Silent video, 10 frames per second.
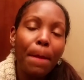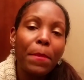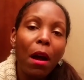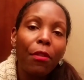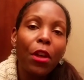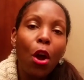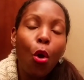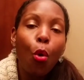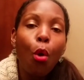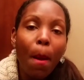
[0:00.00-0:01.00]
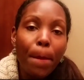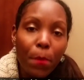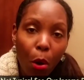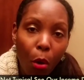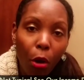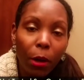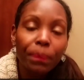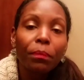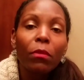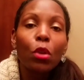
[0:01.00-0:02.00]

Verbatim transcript: a month or more,